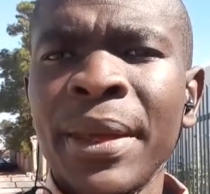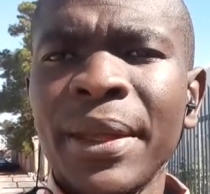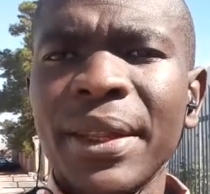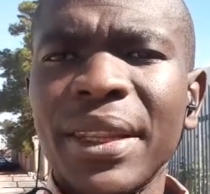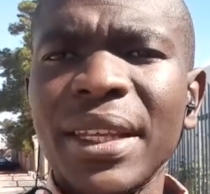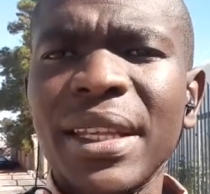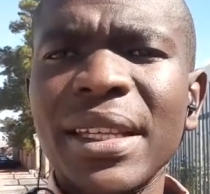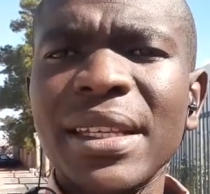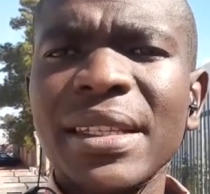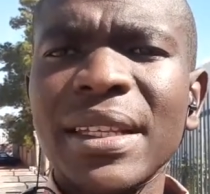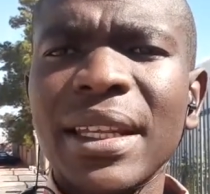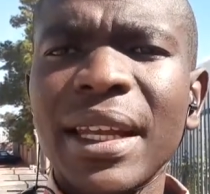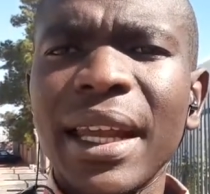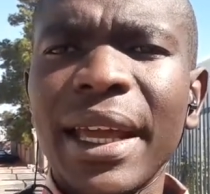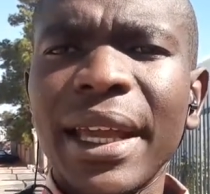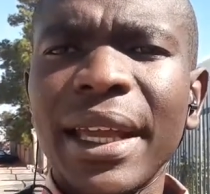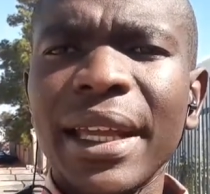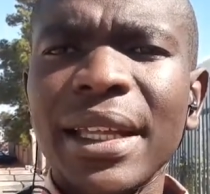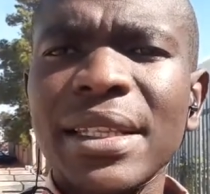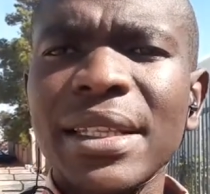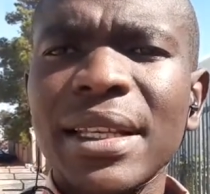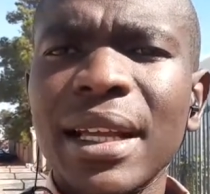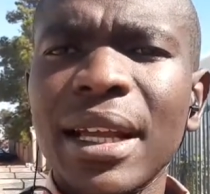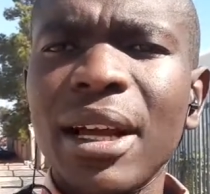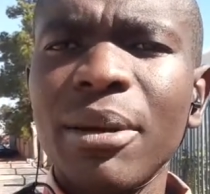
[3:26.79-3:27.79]
These
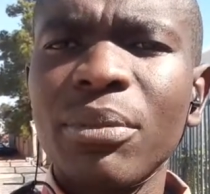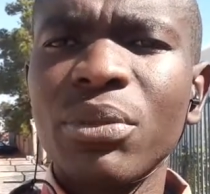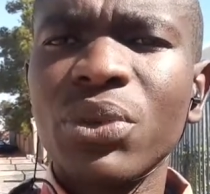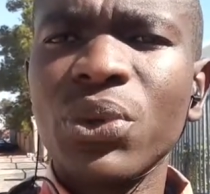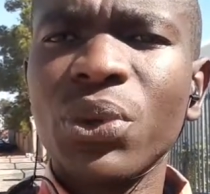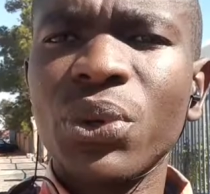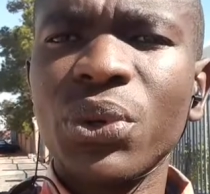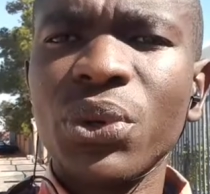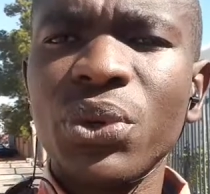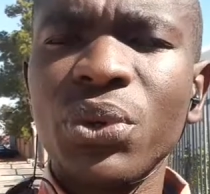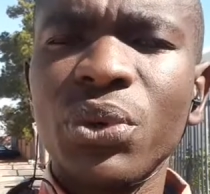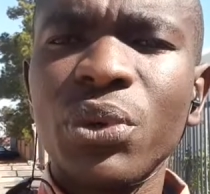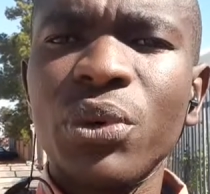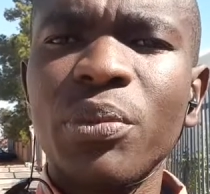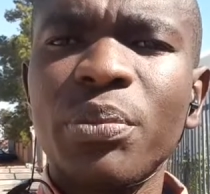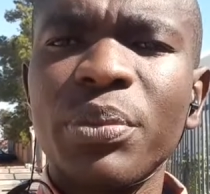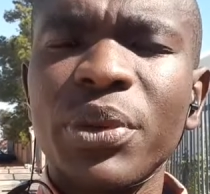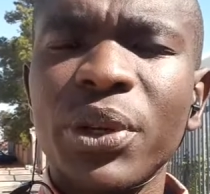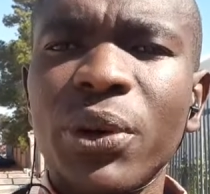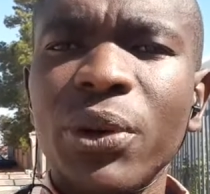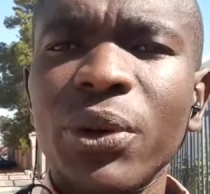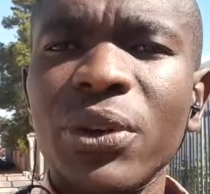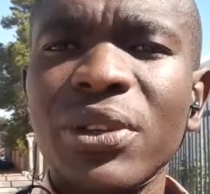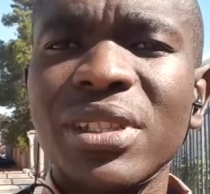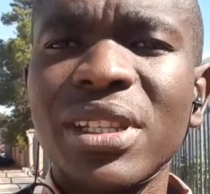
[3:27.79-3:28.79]
clients come to you
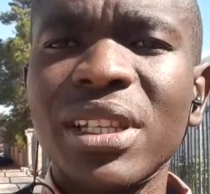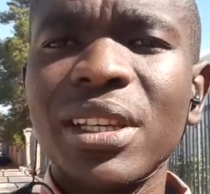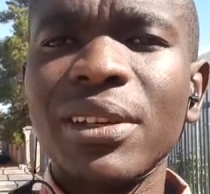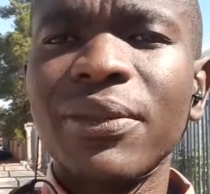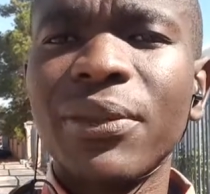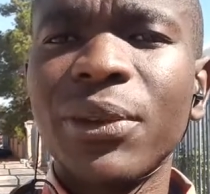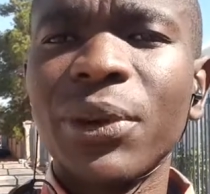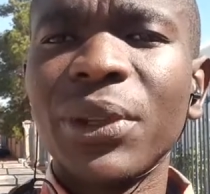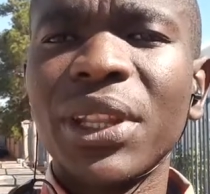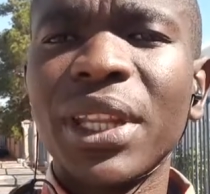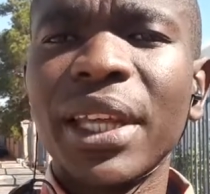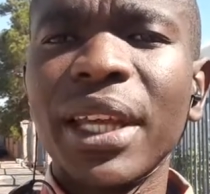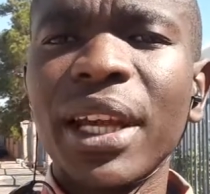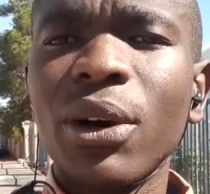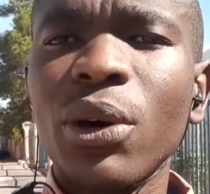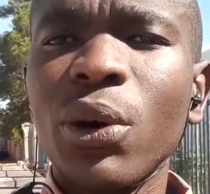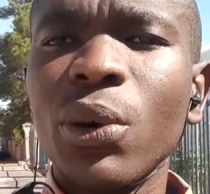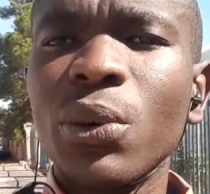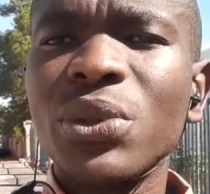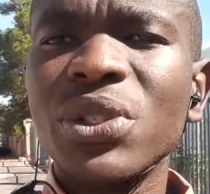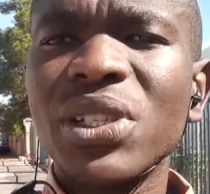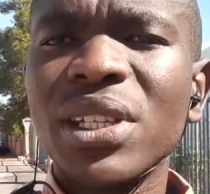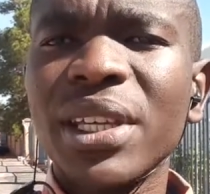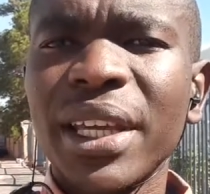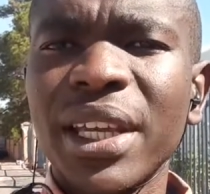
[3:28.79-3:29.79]
because they've got their
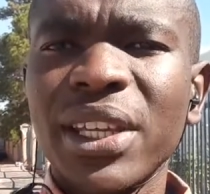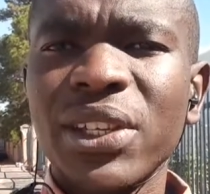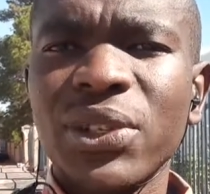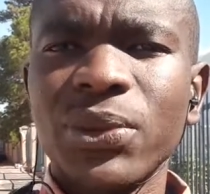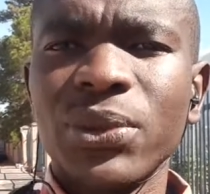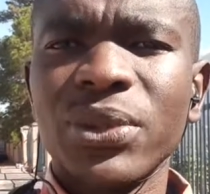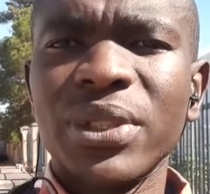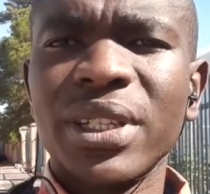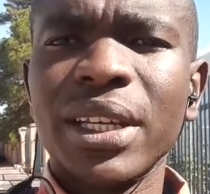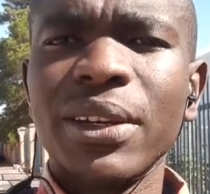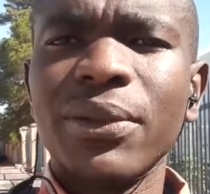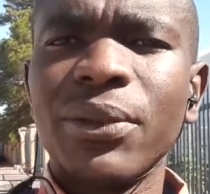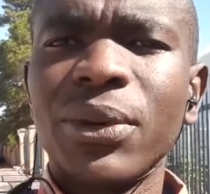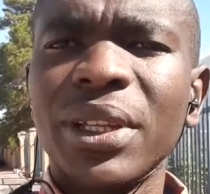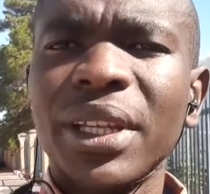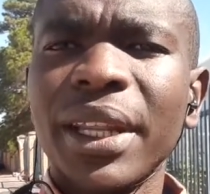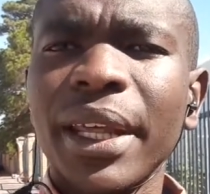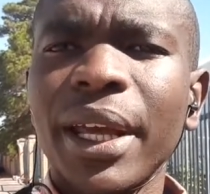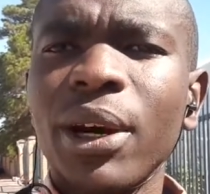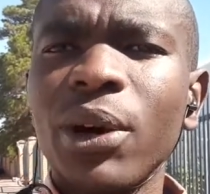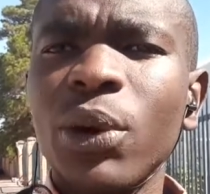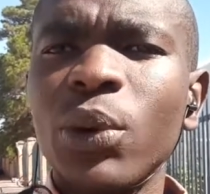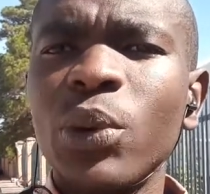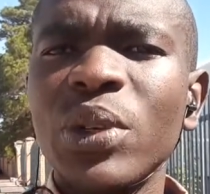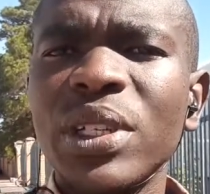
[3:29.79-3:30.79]
own schedule, they've got
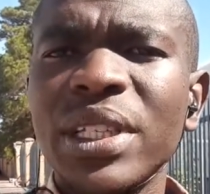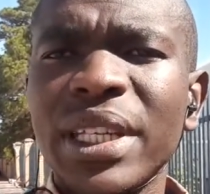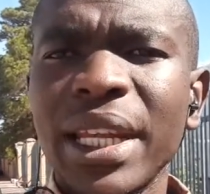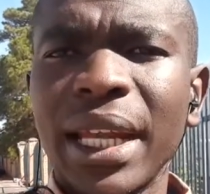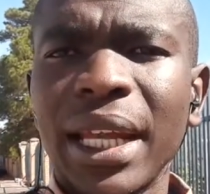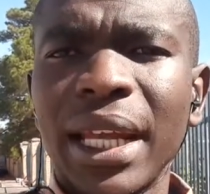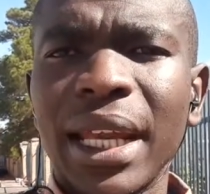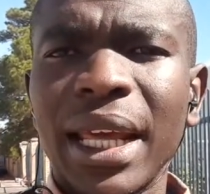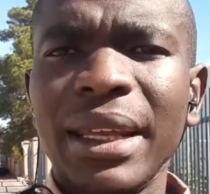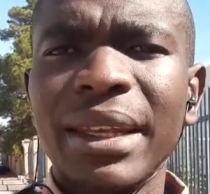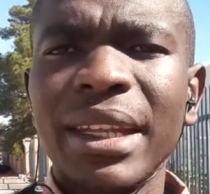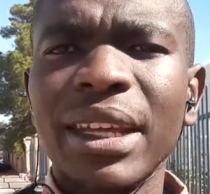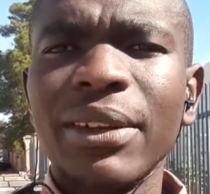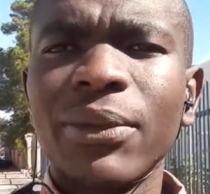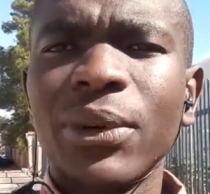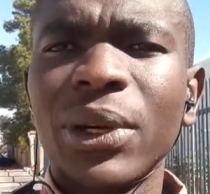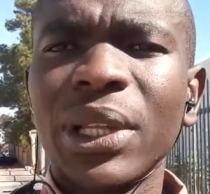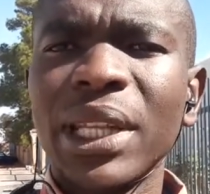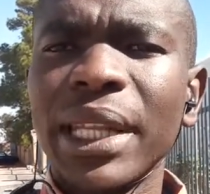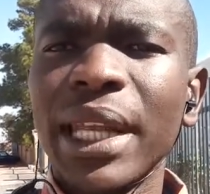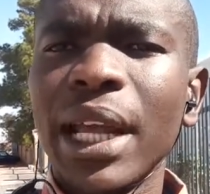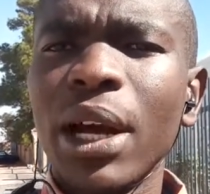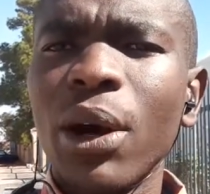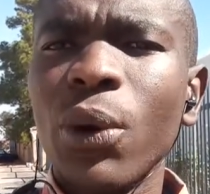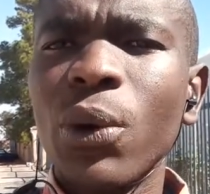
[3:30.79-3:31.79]
their own deadline, they've
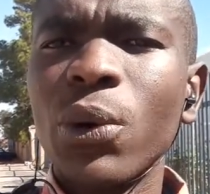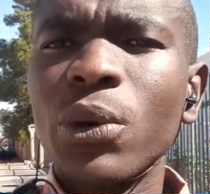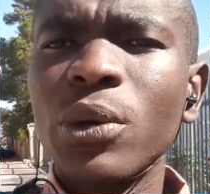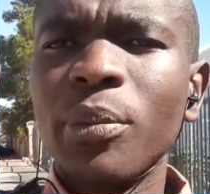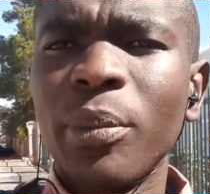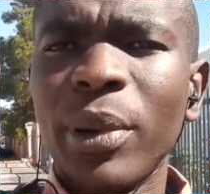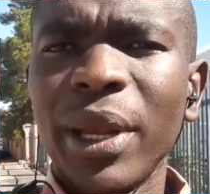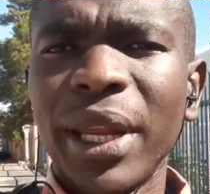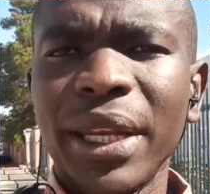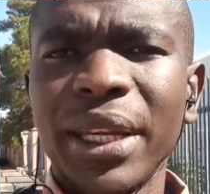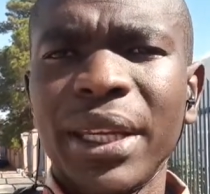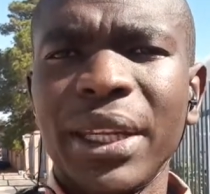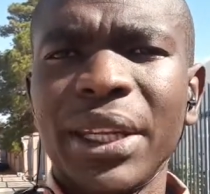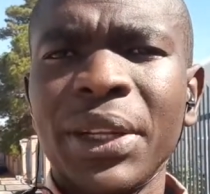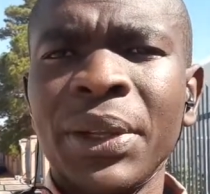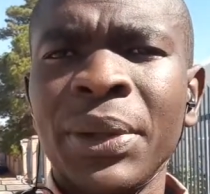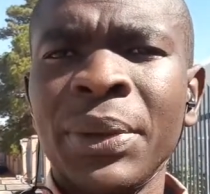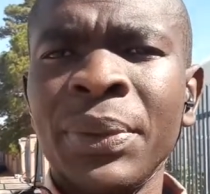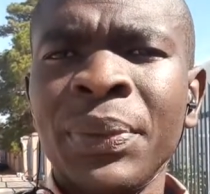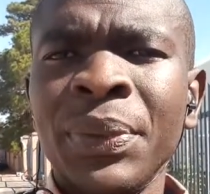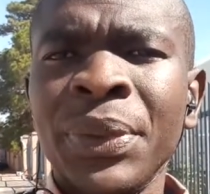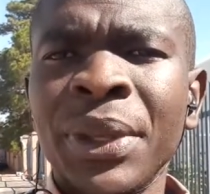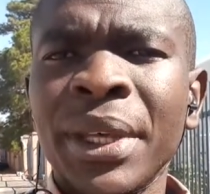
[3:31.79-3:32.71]
got their own planning.